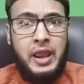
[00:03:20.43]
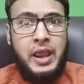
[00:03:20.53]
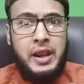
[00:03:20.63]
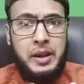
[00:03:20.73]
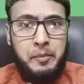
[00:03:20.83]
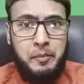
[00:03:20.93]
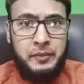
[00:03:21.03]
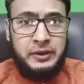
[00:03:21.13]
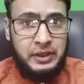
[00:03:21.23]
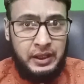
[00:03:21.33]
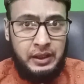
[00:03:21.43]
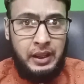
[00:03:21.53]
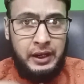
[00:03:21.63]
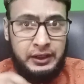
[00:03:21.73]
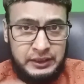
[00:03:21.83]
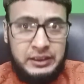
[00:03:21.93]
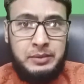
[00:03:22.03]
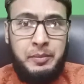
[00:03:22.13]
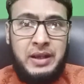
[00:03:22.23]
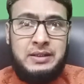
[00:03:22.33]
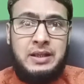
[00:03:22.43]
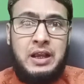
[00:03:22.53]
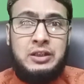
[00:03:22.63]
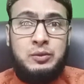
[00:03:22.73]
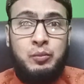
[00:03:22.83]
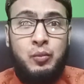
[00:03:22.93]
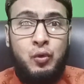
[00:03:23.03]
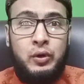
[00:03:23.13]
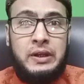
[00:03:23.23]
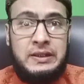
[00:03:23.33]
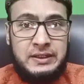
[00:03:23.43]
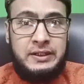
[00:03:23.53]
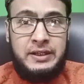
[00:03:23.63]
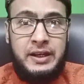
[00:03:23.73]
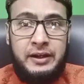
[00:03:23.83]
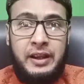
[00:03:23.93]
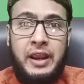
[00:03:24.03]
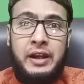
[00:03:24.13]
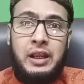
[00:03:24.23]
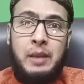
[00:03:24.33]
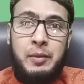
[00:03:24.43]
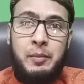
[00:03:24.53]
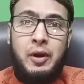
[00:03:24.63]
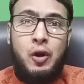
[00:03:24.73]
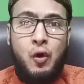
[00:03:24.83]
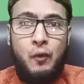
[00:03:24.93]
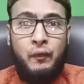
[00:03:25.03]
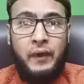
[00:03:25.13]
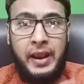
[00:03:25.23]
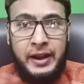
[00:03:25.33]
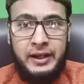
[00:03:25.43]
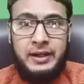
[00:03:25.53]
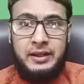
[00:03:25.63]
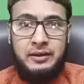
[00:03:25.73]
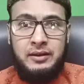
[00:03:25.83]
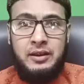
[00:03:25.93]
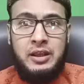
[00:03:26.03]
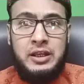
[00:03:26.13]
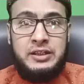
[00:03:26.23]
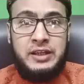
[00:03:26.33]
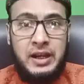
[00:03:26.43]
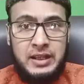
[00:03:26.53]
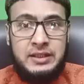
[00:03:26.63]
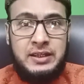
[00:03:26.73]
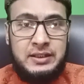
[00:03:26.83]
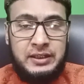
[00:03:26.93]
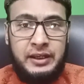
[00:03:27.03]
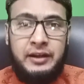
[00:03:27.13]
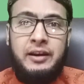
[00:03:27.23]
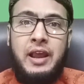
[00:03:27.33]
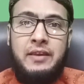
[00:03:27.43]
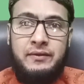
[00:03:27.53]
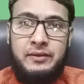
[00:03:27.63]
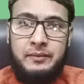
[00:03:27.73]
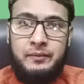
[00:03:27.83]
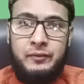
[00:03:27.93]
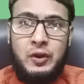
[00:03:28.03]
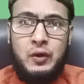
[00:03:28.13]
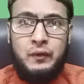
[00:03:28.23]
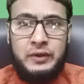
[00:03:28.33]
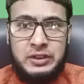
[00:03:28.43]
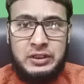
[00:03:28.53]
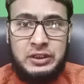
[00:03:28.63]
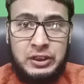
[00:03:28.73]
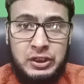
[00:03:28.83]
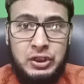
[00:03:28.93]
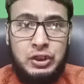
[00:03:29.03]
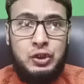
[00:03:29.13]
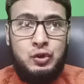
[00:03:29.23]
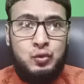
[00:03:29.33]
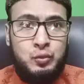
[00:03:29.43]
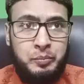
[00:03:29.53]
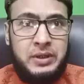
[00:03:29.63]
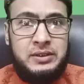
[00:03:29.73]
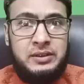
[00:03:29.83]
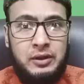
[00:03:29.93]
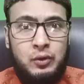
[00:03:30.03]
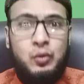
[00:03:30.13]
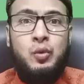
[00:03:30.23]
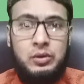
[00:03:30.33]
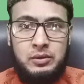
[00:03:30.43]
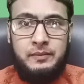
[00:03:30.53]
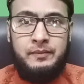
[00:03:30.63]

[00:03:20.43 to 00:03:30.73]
and this makes us more resilient and capable of handling challenges in life, which is key to personal growth.